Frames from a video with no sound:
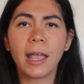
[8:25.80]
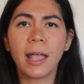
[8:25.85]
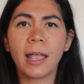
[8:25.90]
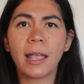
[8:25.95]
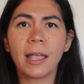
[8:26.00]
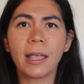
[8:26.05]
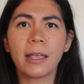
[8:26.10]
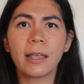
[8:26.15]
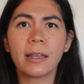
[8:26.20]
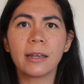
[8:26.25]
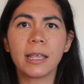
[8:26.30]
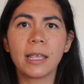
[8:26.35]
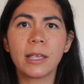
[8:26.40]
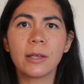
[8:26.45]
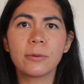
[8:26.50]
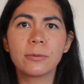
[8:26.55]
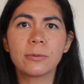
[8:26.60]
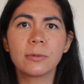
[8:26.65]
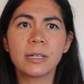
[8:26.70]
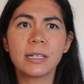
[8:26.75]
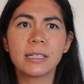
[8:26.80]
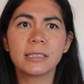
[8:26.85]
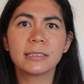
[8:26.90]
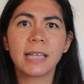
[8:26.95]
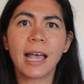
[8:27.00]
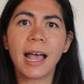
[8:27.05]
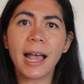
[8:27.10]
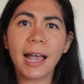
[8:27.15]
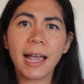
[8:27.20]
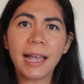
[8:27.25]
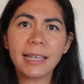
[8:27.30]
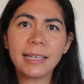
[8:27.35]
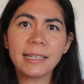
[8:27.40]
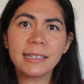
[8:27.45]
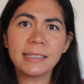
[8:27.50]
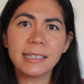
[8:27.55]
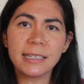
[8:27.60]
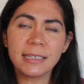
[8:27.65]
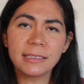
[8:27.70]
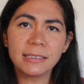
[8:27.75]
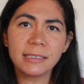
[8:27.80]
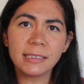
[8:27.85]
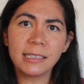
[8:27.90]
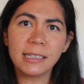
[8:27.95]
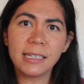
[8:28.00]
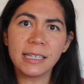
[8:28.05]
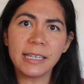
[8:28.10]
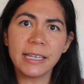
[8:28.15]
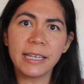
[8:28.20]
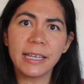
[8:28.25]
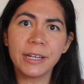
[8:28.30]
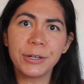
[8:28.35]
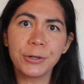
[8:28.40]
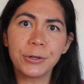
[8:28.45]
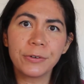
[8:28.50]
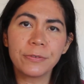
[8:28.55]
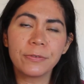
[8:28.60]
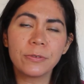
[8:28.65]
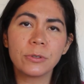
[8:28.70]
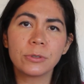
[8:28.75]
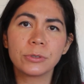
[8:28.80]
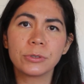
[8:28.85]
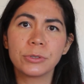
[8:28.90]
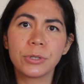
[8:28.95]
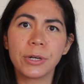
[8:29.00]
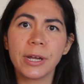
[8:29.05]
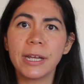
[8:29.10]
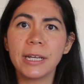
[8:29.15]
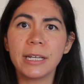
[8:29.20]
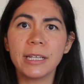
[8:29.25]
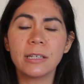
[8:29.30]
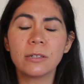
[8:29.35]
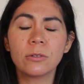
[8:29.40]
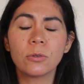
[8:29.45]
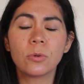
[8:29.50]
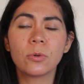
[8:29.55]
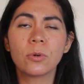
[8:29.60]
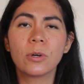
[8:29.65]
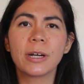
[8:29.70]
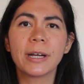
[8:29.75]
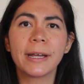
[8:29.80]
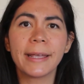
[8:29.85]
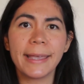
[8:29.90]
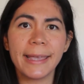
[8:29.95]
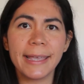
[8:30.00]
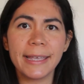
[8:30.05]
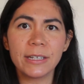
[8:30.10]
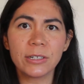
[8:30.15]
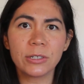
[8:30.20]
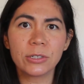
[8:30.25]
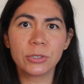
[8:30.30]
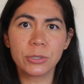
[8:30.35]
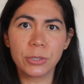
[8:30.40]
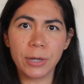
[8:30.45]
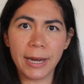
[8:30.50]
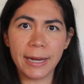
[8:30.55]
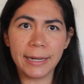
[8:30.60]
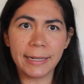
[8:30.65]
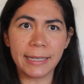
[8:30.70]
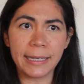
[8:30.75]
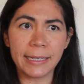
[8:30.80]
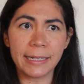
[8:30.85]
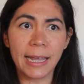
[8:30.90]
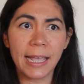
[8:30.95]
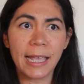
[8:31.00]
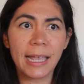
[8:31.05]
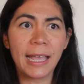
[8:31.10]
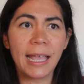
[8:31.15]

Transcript: and it was high intensity interval training or HIIT training.